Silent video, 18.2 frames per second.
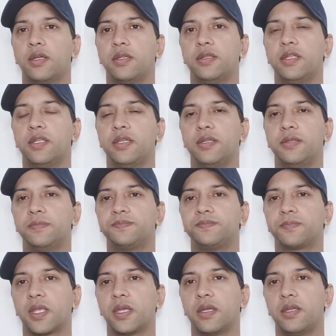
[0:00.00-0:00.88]
the
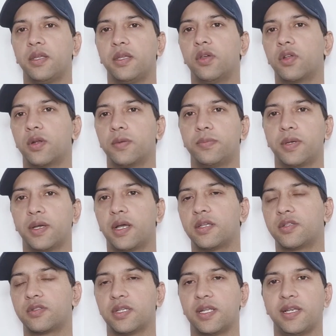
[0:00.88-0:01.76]
Europe,
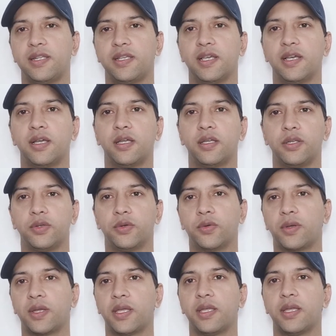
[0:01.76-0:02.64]
Australia,
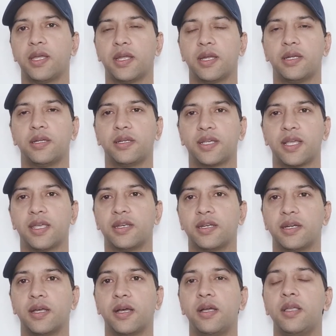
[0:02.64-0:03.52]
UK and
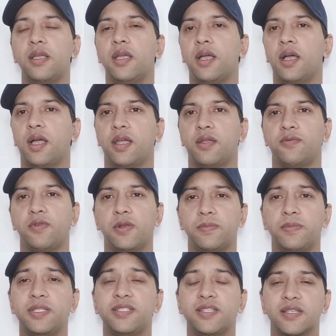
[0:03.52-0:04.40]
Canada. I will
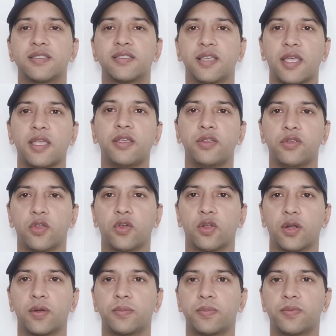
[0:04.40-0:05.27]
be just saying
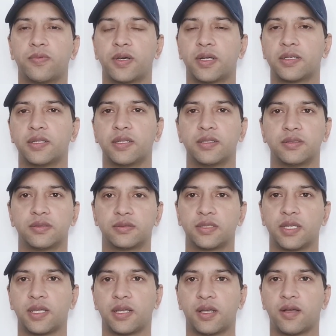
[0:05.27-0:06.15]
Europe for the
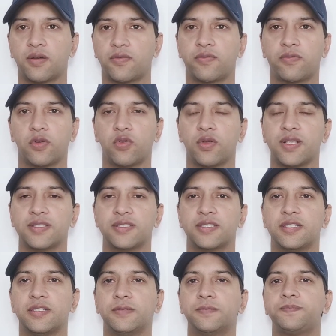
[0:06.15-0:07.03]
sake of
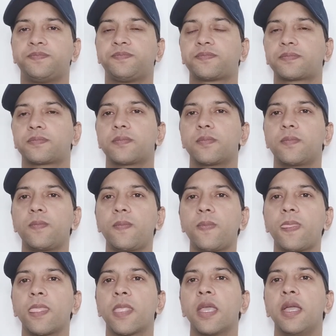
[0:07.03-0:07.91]
fluency.
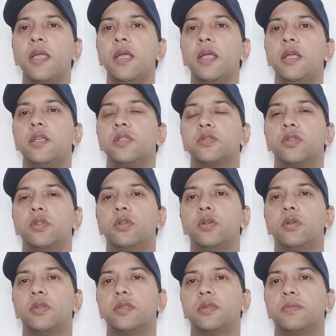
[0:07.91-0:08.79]

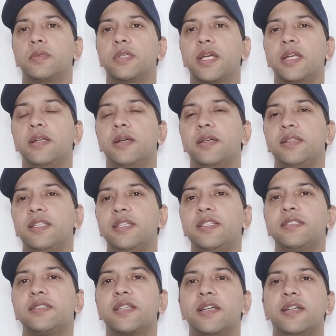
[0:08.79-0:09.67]
So
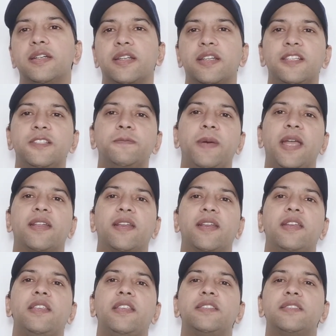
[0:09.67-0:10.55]
these countries
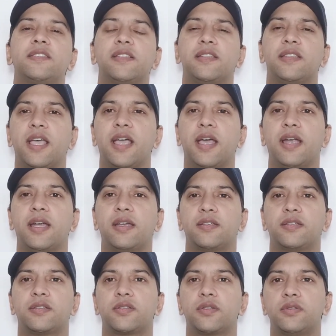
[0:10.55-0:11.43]
pattern is
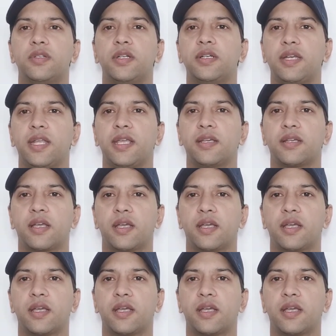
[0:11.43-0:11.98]
that student take